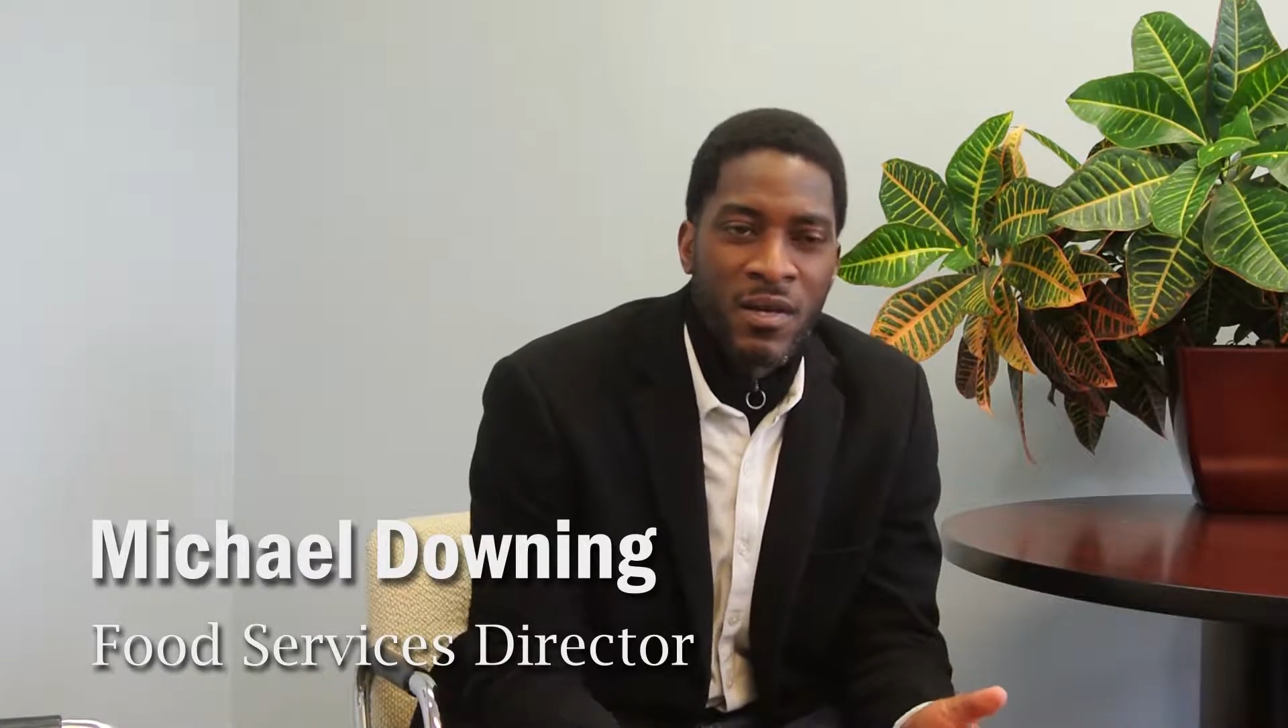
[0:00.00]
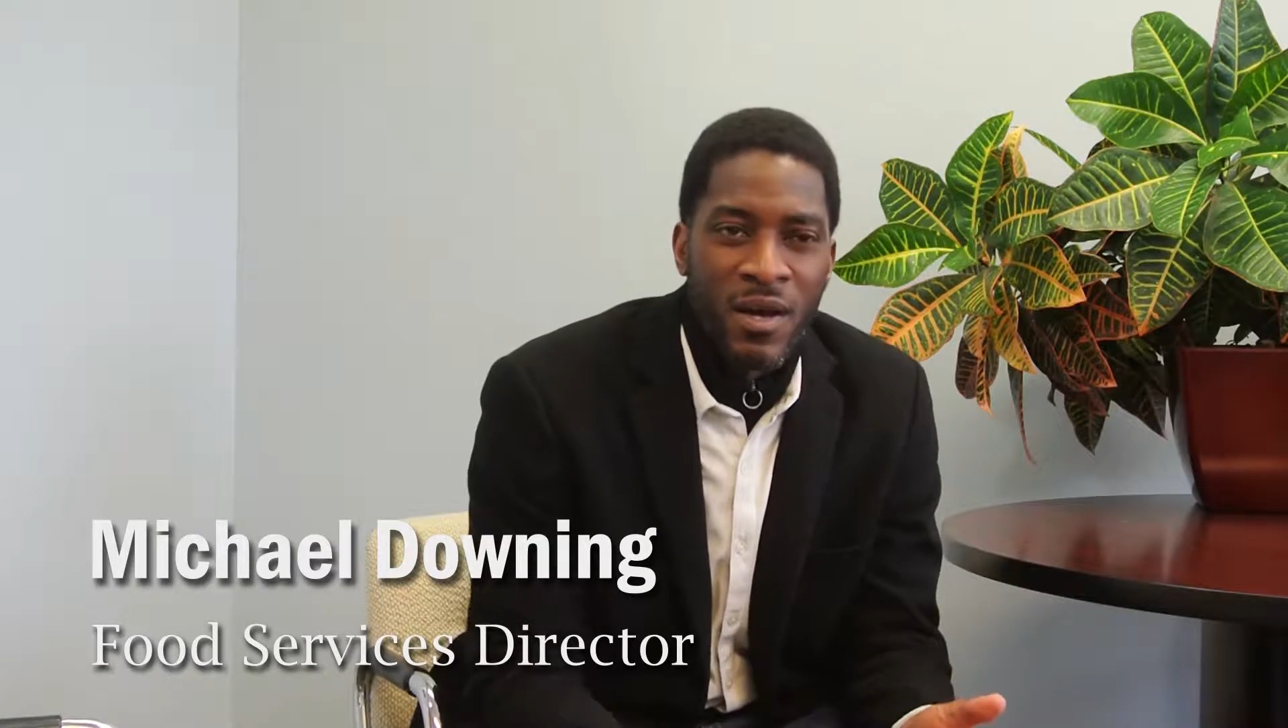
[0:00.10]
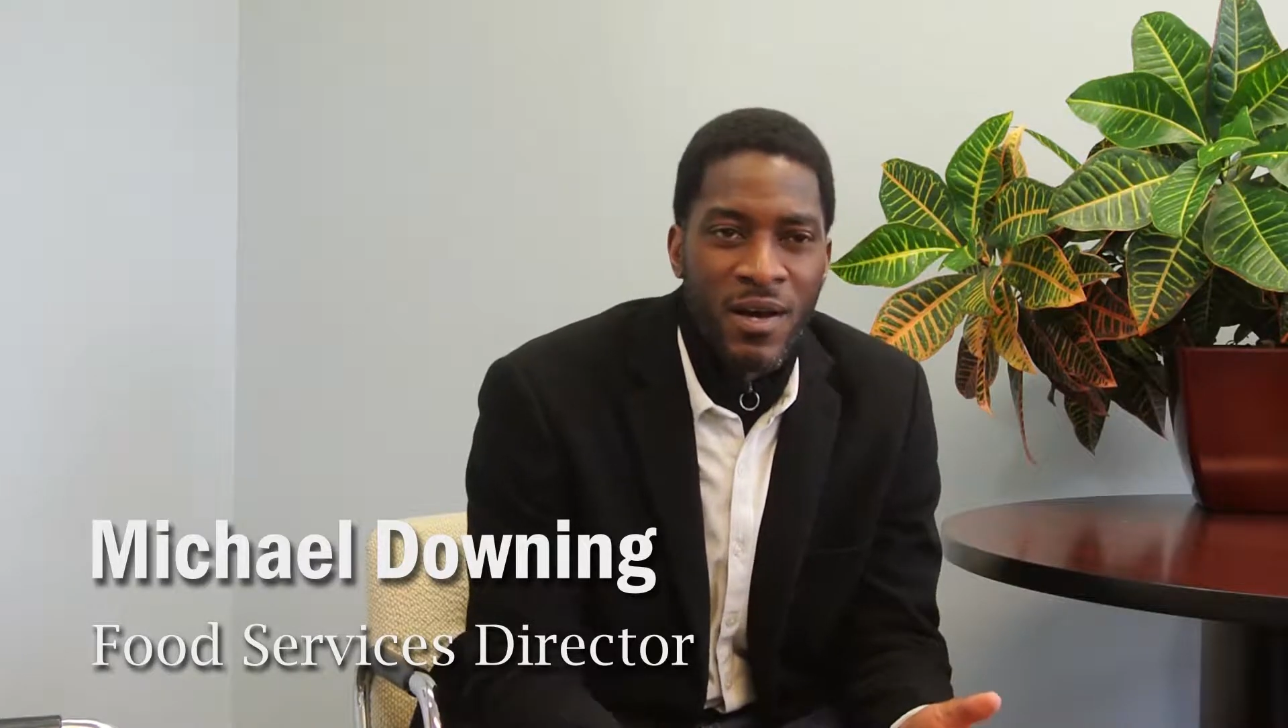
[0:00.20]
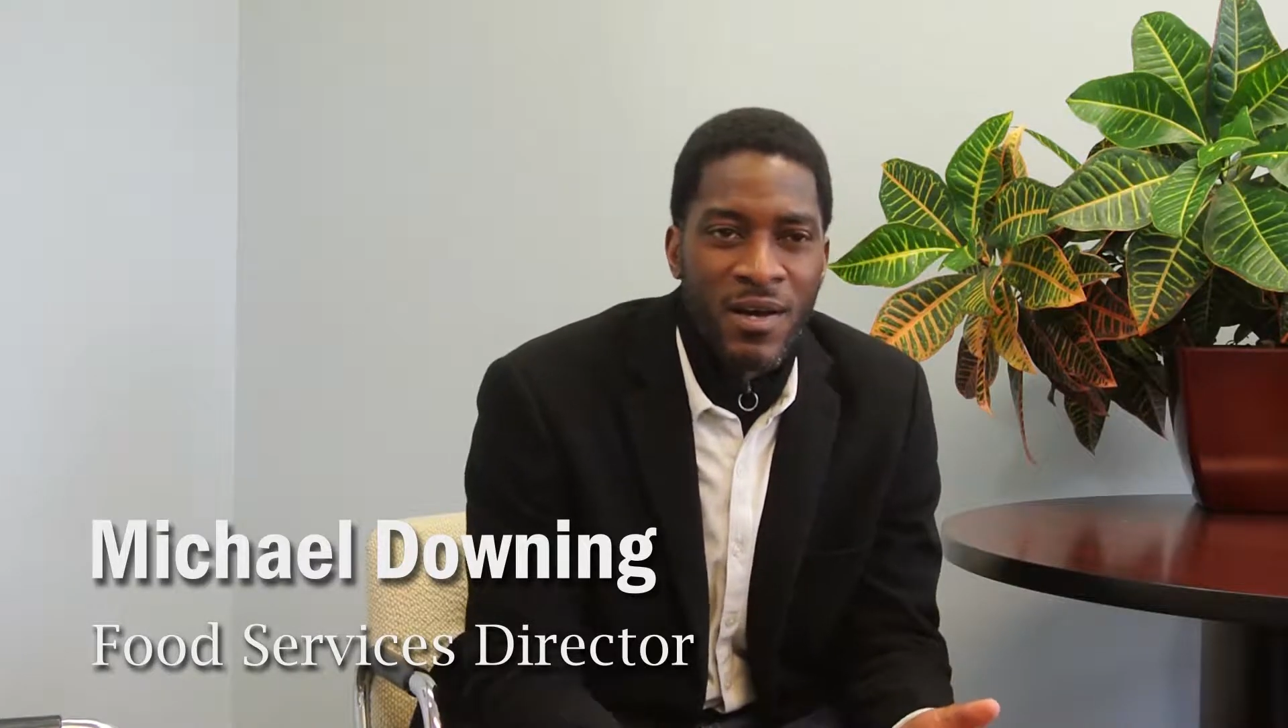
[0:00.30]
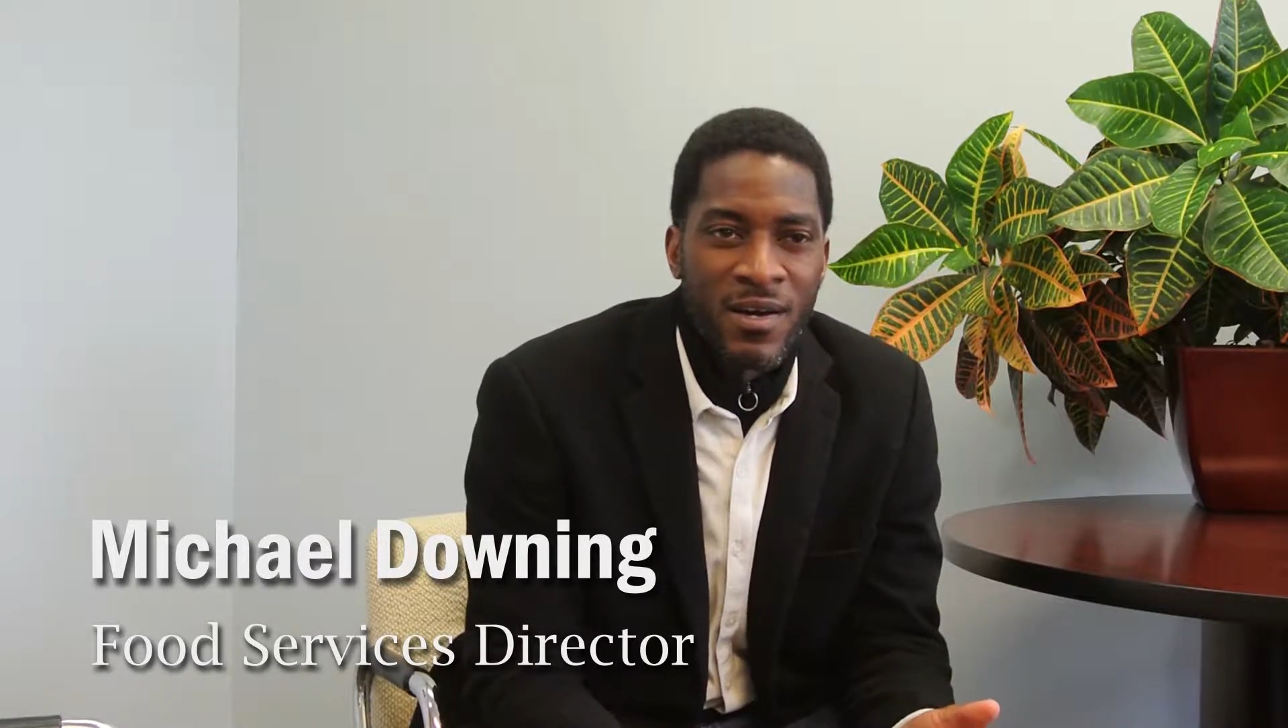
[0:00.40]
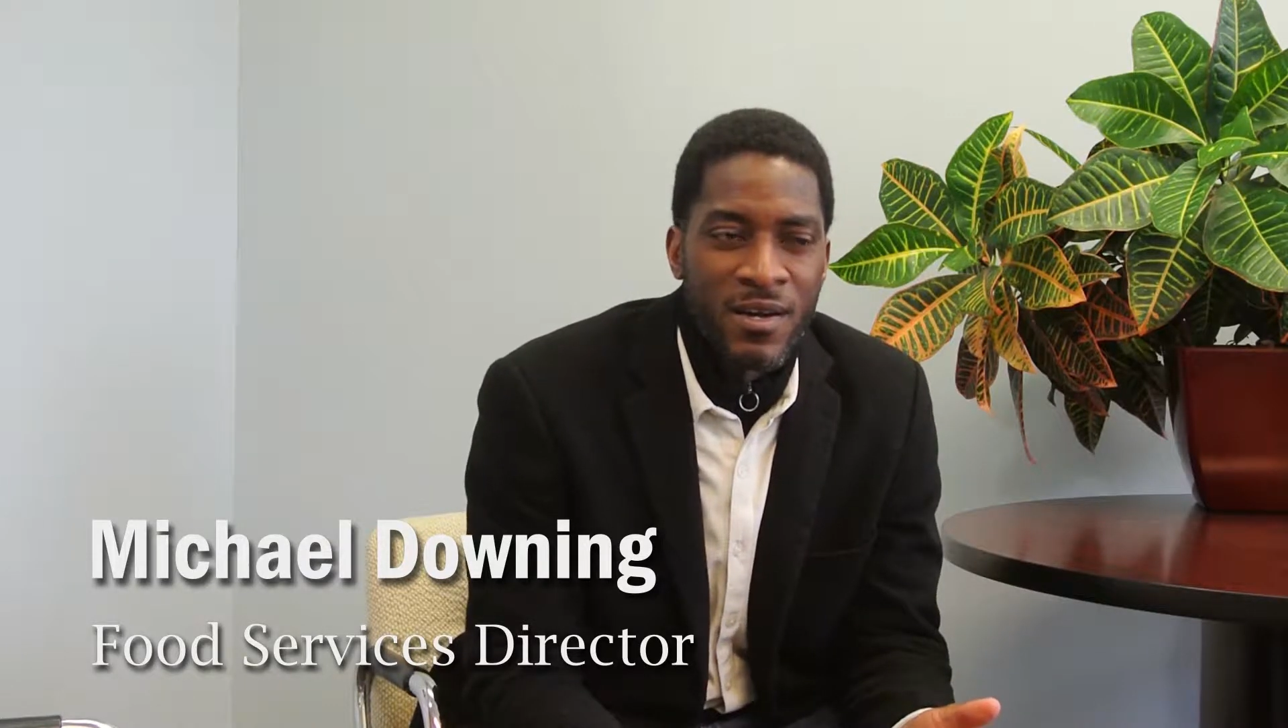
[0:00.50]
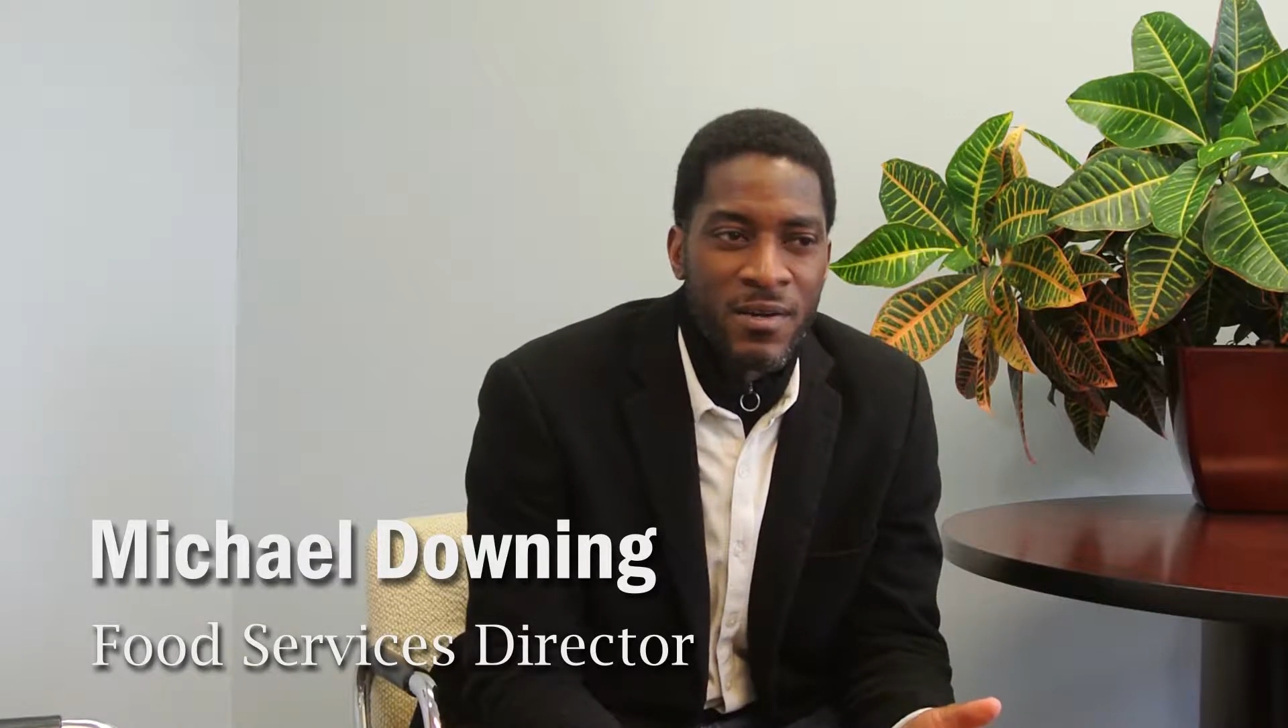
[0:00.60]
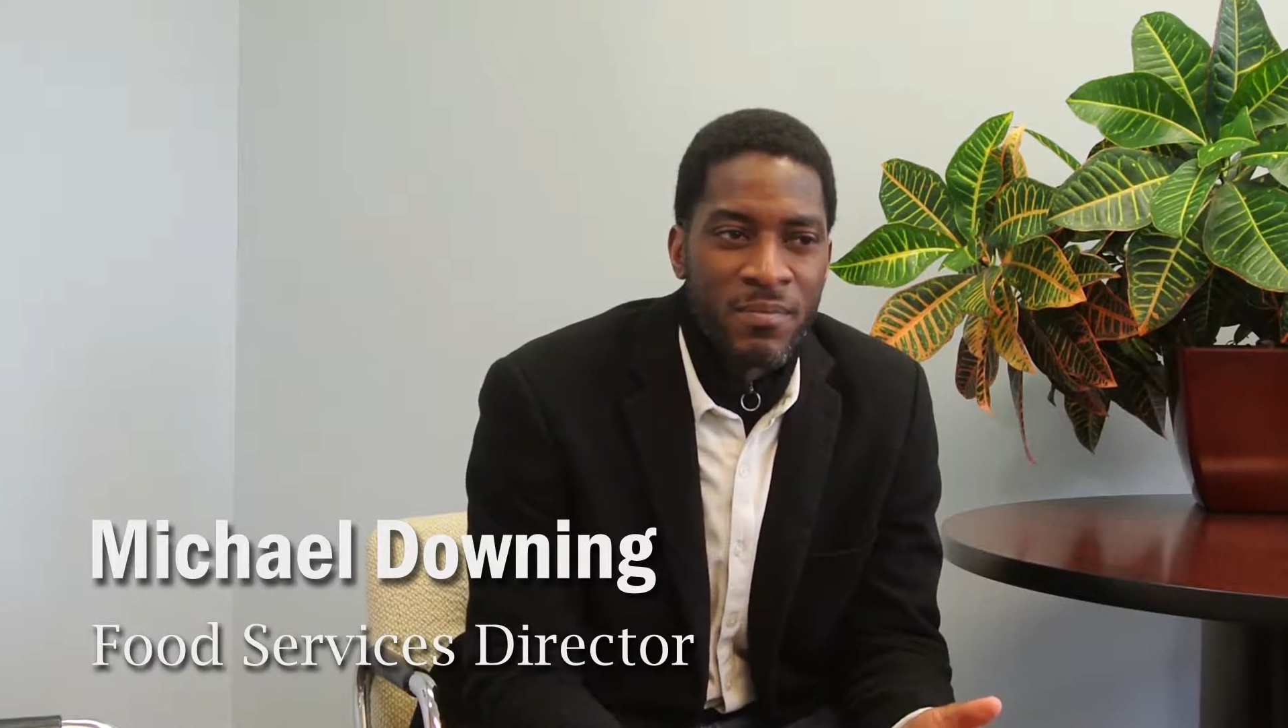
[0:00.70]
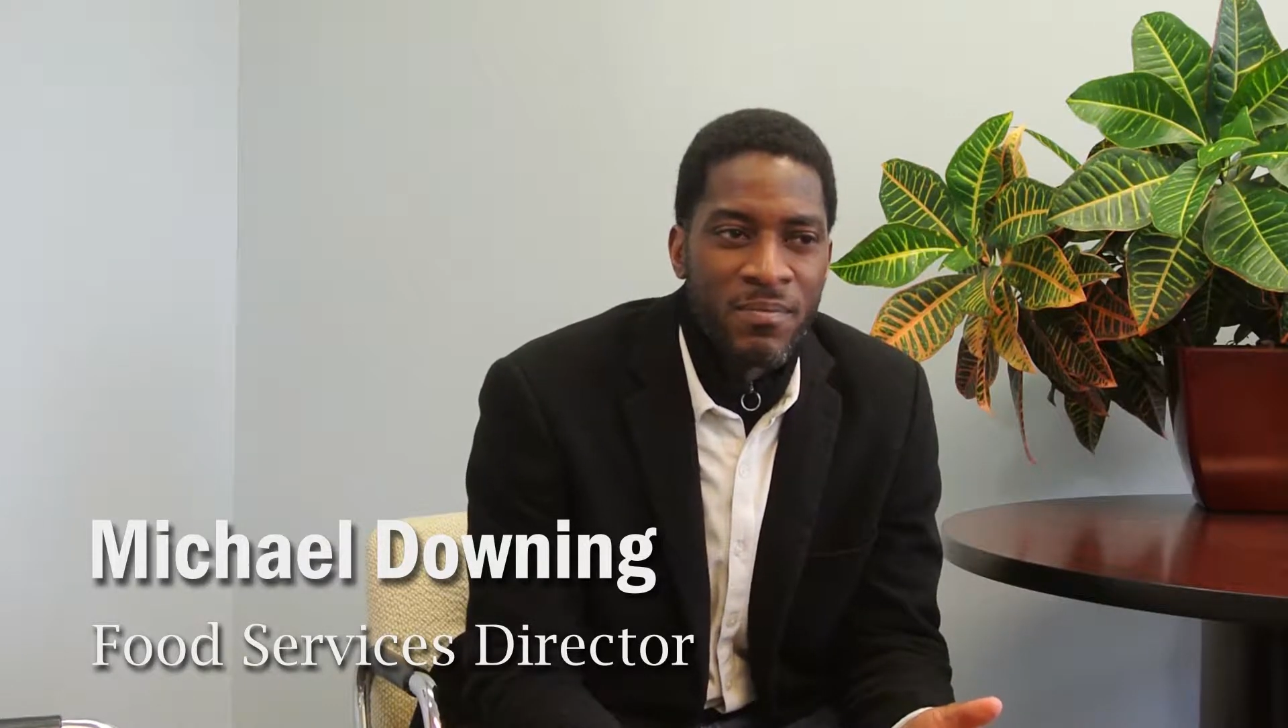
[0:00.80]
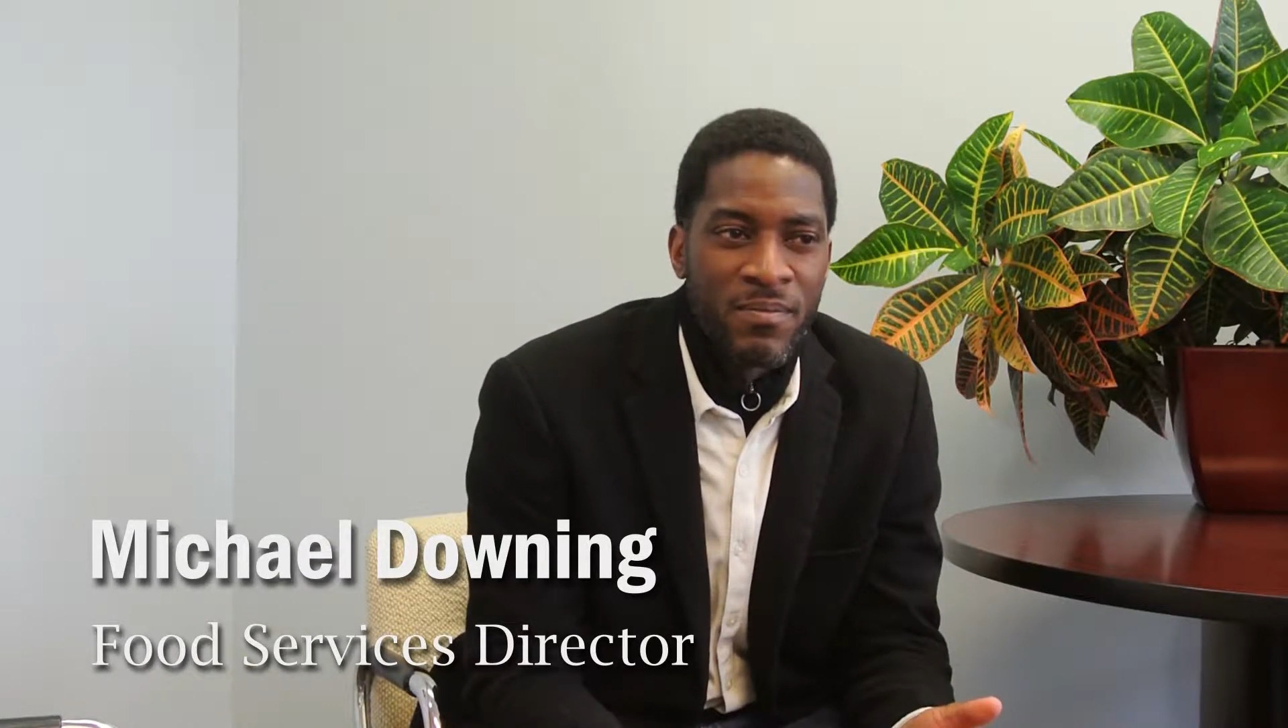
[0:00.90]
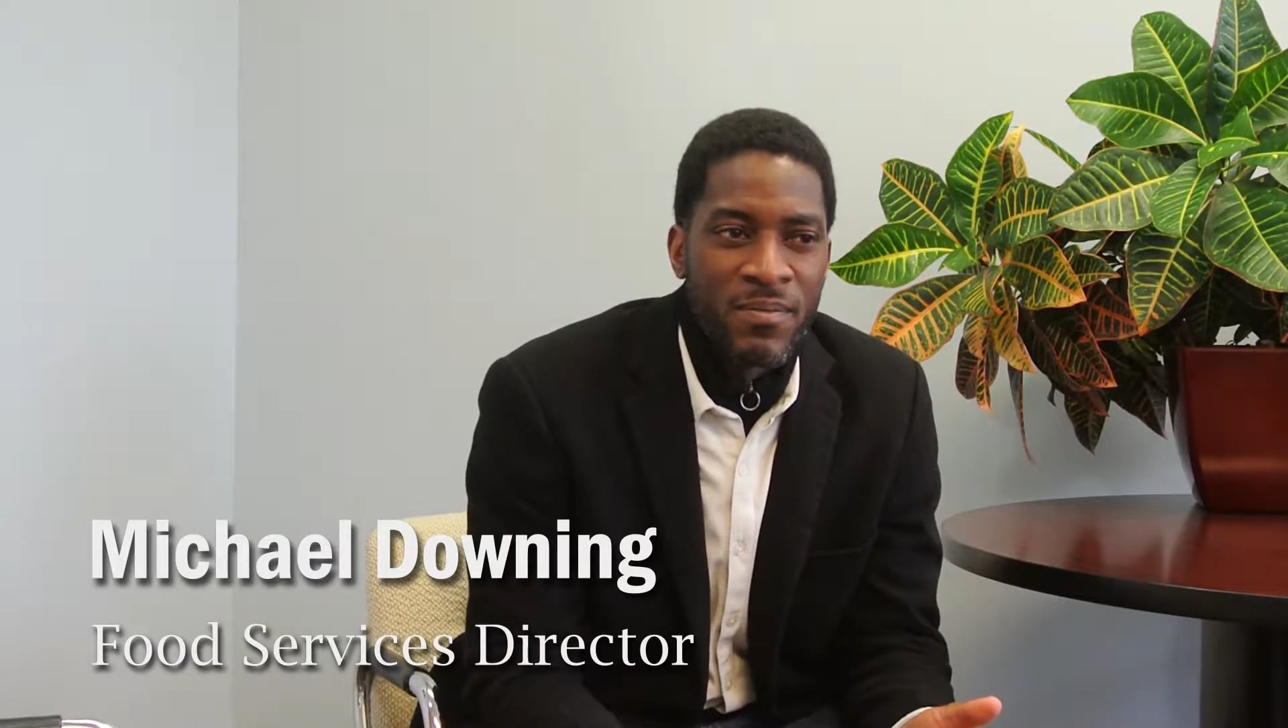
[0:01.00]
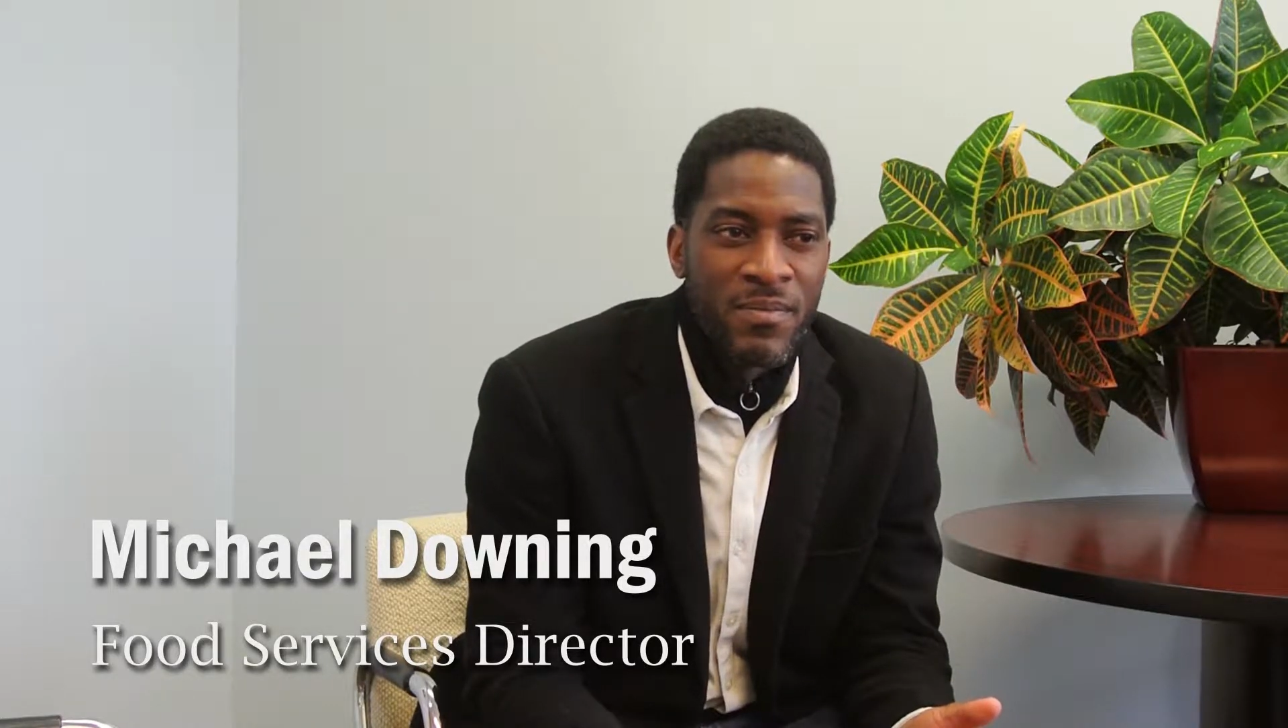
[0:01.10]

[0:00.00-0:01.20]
Um,